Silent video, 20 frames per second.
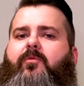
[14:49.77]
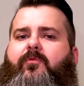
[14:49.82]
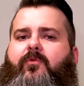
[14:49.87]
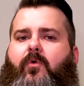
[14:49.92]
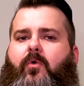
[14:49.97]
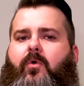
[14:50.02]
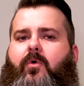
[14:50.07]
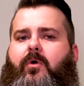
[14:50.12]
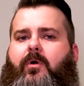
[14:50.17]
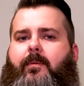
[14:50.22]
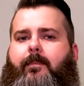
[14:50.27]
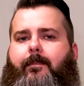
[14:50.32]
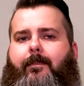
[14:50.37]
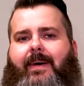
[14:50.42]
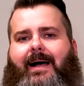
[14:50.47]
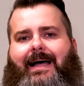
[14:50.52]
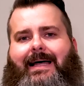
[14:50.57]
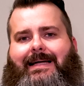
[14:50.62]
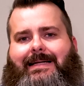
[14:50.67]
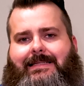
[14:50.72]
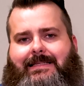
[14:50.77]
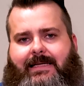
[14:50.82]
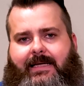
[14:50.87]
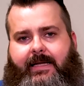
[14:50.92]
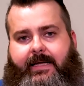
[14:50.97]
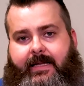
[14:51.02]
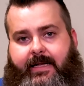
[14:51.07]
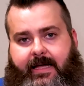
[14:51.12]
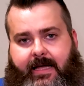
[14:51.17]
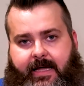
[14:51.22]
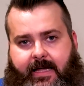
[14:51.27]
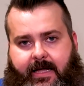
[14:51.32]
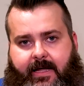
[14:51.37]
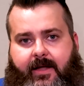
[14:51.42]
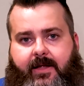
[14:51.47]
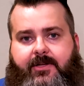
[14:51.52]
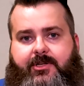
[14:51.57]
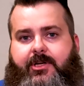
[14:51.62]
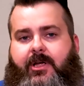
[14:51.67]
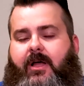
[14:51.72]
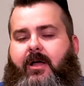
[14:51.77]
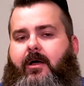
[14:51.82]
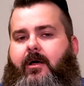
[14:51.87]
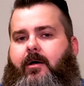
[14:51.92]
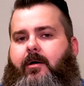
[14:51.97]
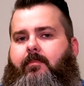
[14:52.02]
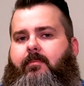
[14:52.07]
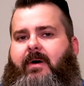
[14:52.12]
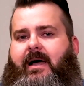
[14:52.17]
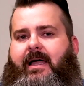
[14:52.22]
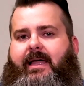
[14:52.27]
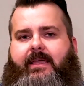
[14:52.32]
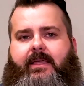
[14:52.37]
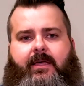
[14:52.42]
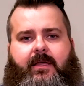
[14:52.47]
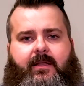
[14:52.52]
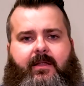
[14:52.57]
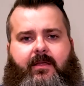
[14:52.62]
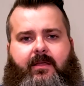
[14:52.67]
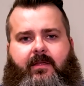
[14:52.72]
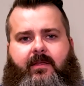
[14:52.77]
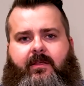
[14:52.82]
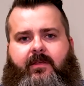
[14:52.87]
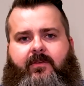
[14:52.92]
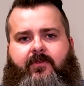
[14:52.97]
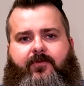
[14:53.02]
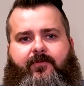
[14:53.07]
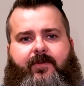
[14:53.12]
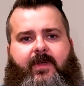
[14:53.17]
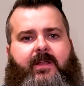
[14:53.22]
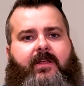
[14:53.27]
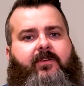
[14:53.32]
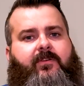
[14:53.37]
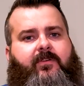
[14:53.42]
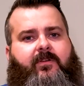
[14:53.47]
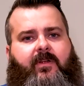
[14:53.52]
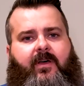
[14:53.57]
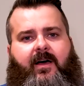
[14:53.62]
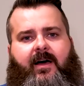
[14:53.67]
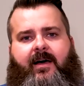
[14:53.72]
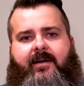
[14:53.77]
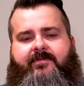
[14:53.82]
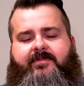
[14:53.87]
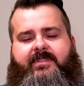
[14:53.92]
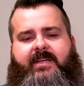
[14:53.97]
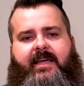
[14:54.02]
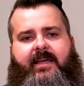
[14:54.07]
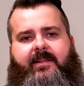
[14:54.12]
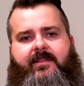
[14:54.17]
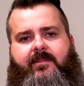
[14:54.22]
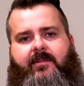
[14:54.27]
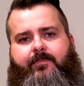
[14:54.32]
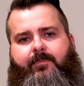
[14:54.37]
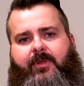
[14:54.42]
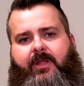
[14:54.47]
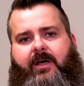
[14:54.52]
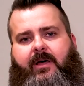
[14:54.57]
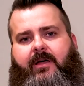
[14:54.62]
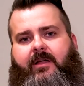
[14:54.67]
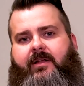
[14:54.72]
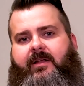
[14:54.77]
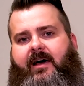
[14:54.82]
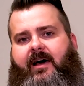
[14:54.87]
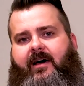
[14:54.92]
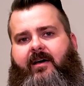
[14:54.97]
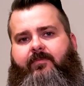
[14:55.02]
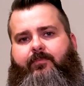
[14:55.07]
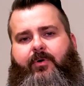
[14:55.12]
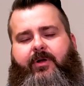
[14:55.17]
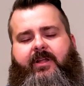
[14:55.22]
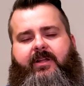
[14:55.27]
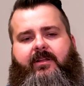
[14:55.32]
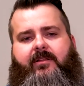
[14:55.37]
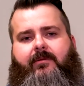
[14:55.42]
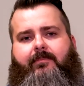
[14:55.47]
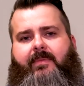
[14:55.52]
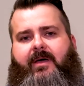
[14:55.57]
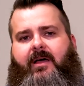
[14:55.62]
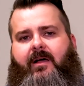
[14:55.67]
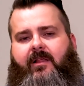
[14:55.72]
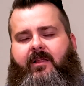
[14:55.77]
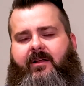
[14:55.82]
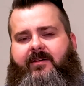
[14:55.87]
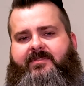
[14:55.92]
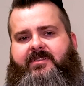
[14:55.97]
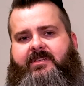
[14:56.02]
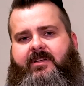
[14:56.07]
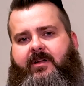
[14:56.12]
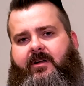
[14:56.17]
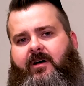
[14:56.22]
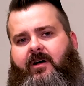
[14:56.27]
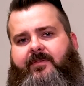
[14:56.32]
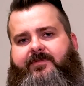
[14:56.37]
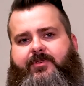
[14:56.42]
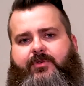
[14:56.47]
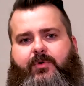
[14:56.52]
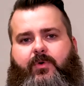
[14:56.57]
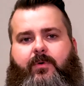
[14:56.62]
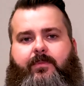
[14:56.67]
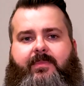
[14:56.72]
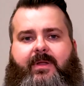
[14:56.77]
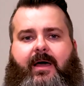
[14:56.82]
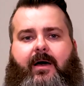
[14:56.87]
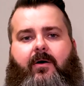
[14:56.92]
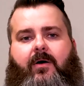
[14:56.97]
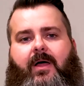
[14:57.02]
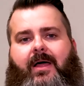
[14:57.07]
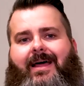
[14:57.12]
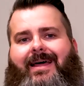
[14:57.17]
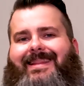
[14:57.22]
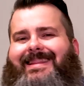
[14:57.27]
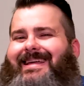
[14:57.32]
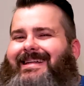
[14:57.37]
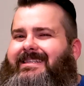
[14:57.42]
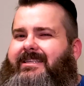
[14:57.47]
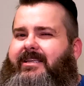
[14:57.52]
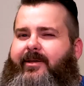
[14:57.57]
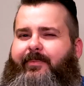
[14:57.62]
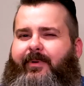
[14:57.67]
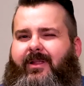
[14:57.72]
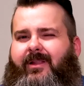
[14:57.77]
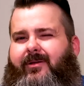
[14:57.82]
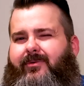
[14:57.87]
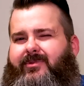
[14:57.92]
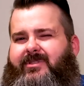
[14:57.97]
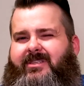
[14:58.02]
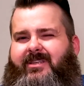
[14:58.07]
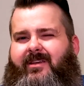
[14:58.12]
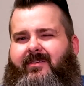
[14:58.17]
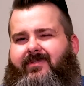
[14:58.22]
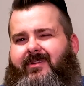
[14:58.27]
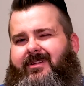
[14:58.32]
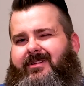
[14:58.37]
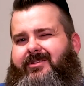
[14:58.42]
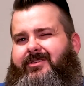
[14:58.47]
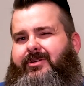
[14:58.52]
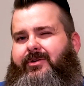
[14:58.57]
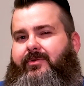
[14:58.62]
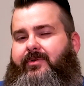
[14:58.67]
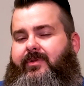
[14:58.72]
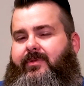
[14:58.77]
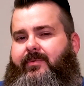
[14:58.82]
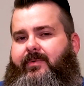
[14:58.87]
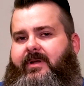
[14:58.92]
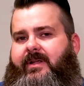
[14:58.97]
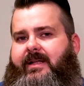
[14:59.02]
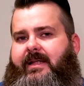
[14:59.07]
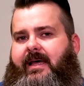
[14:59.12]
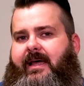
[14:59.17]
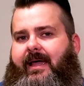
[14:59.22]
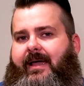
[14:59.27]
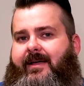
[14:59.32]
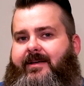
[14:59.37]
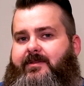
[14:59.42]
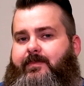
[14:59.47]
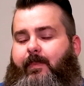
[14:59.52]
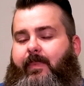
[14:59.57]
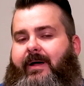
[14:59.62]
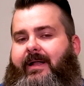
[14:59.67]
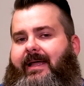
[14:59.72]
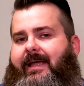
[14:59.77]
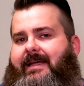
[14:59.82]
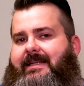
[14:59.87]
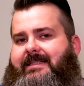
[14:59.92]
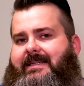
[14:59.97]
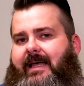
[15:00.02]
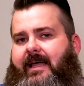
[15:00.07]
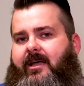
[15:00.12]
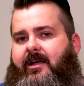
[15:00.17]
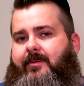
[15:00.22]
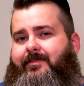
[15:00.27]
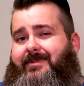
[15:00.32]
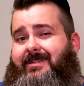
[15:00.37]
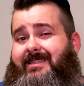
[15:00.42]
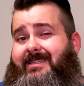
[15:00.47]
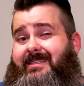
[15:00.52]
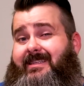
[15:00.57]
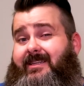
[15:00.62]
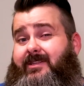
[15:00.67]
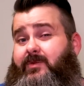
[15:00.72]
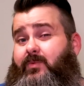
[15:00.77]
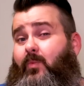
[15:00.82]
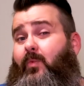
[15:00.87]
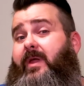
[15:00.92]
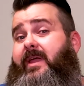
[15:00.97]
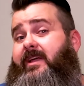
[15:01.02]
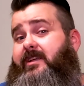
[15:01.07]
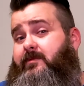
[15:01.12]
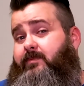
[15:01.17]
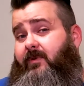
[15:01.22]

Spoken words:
for myDNAge. My kit is finished, I've taken the blood, I've put it in the mail, and I've sent it off to them. Now, they typically receive it in 2 to 3 days, but it can take up to 6 weeks